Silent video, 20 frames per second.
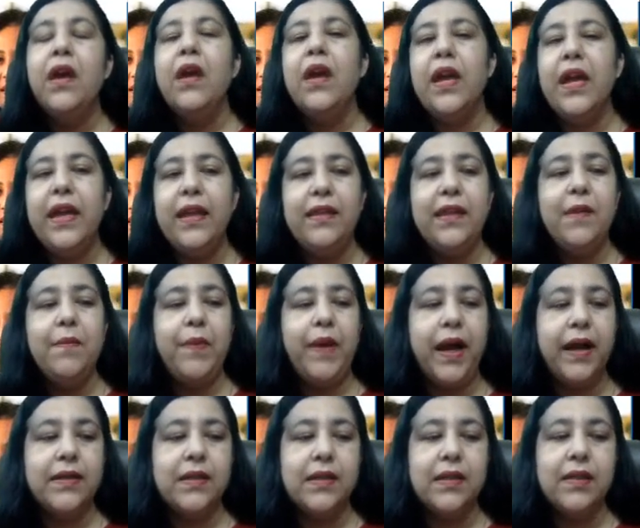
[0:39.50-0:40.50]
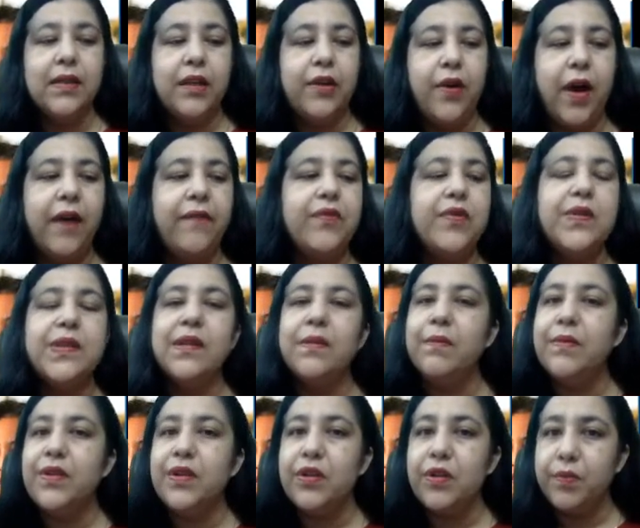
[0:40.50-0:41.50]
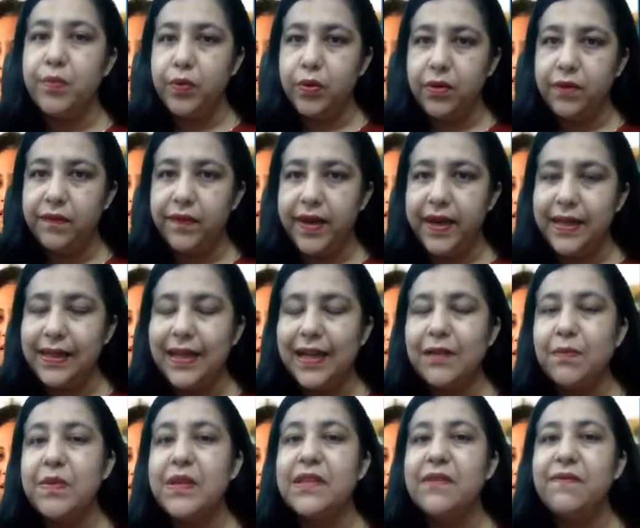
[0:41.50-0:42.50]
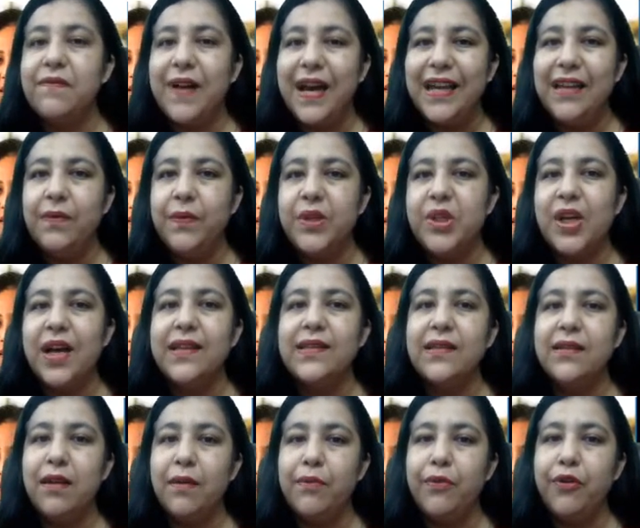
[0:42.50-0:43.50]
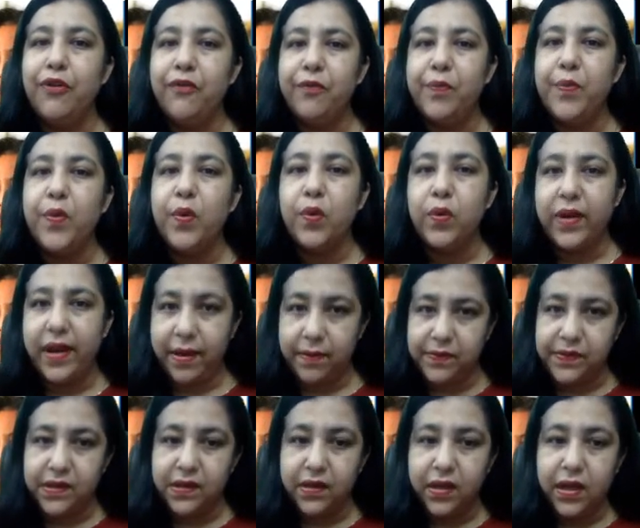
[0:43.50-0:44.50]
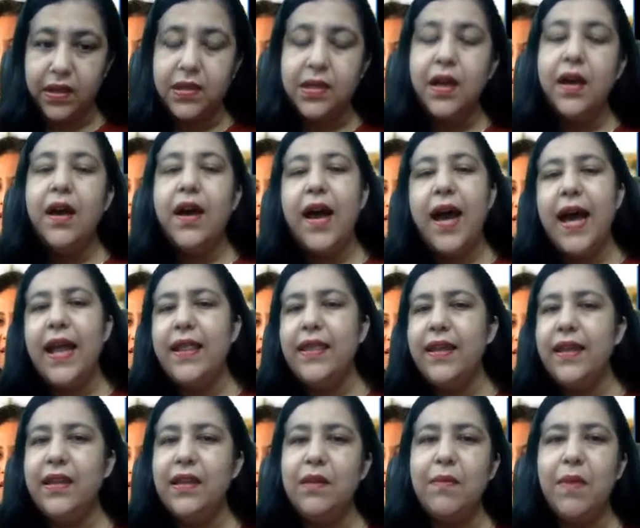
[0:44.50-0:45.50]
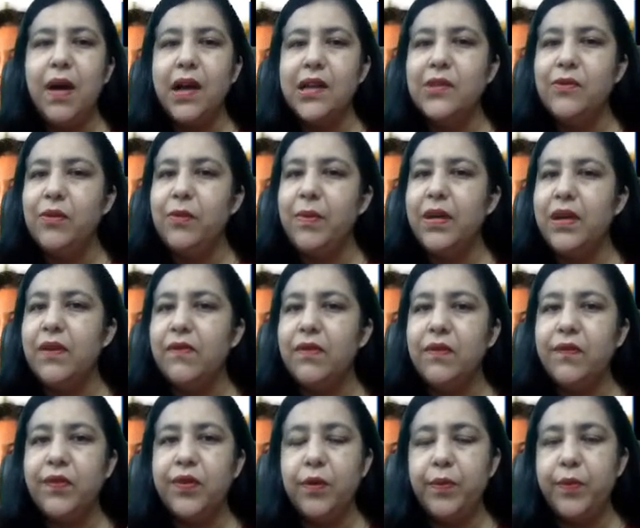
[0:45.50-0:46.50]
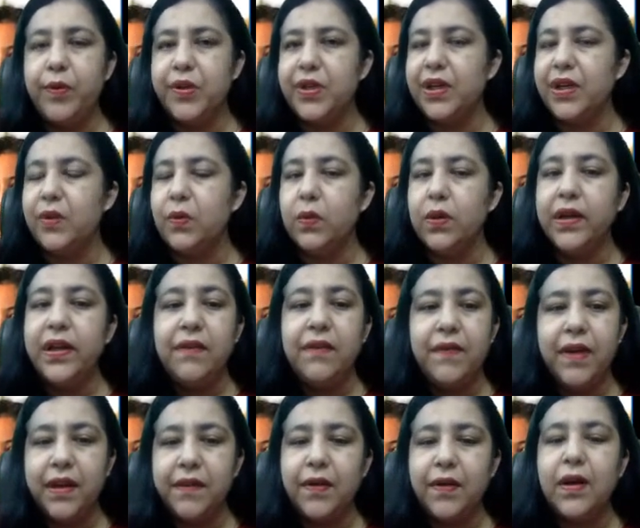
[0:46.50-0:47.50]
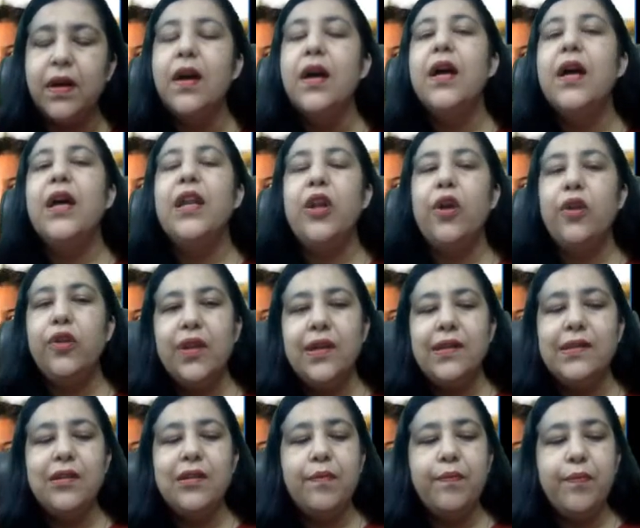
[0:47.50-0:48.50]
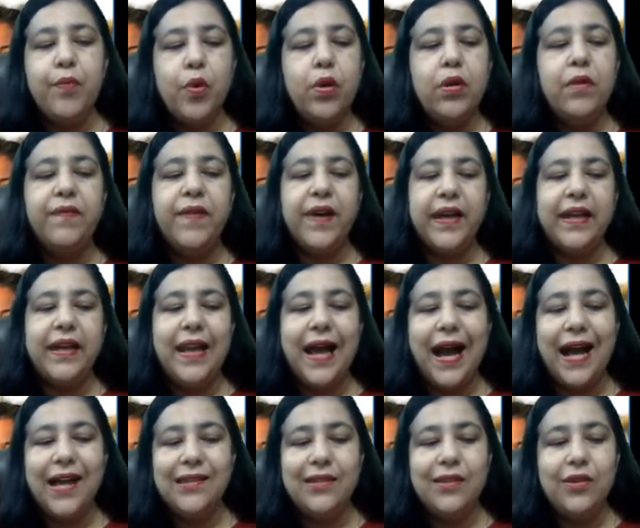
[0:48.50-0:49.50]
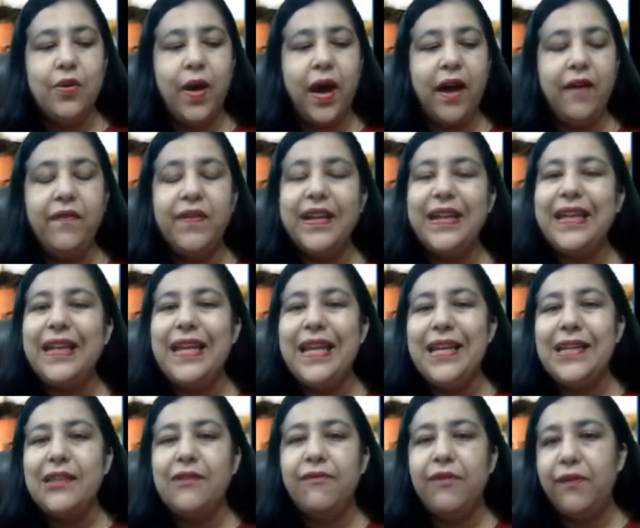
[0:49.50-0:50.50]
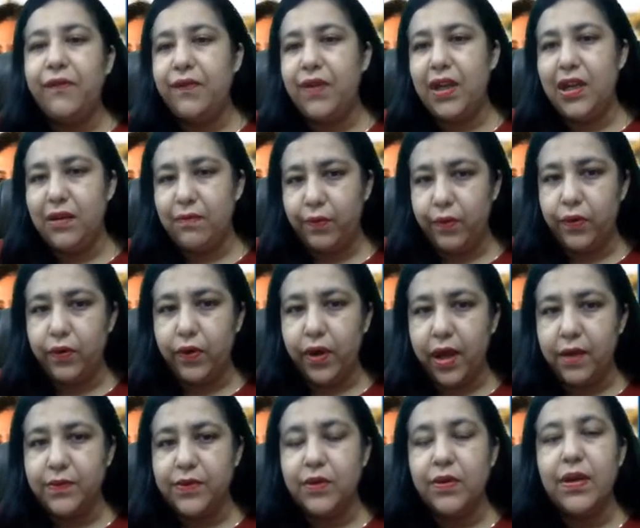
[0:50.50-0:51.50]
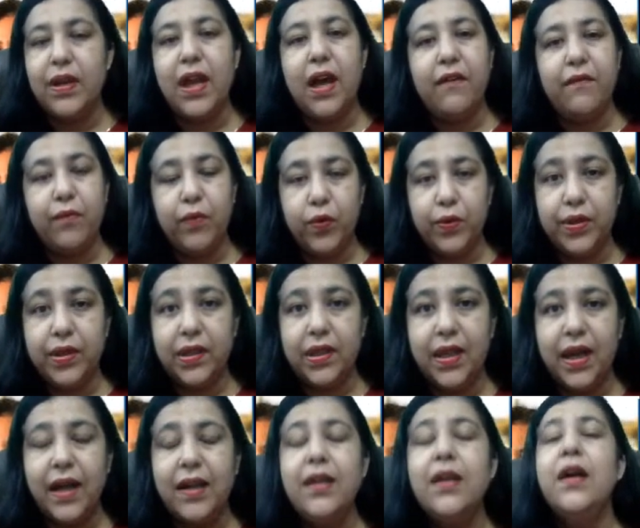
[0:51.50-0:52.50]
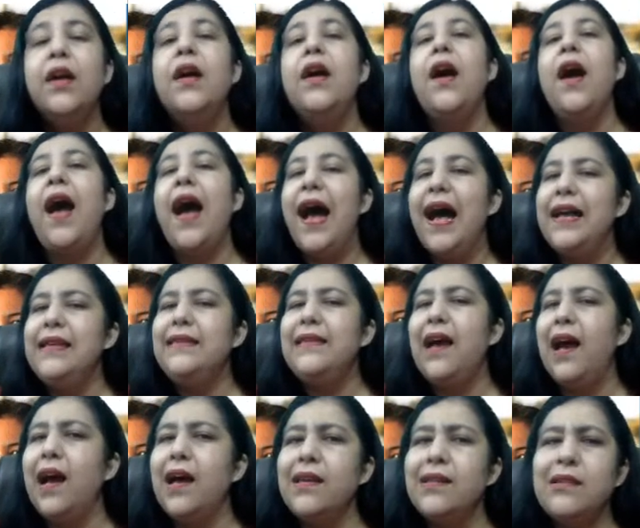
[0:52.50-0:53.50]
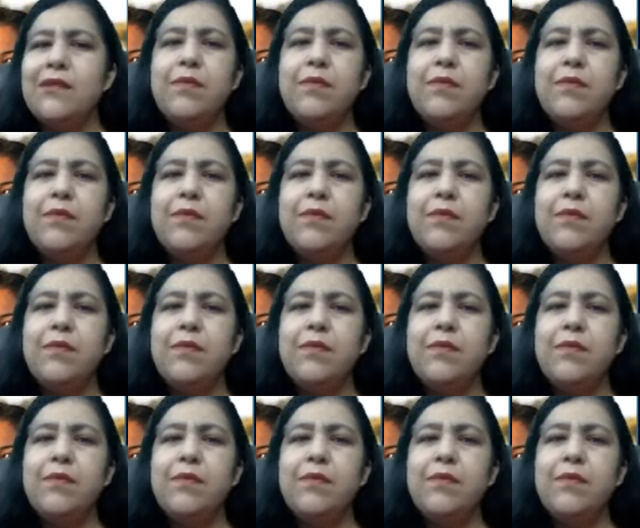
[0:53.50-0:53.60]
In the practical you have to submit a report file, that means a file which has a number of programs in it, and then the marks will be given for your project work and viva. Now this report file has to have at least 15 programs, you can have more than that, as asked